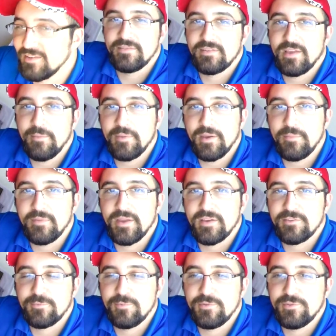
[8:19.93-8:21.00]
Coming up
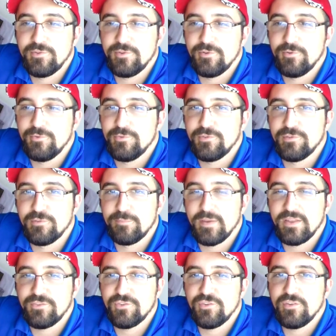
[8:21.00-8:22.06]
next, we'll do
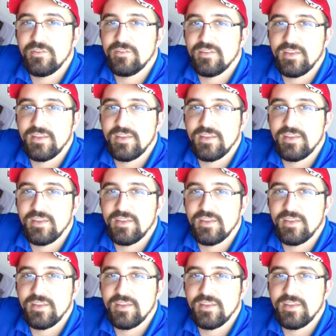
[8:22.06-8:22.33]
suspension,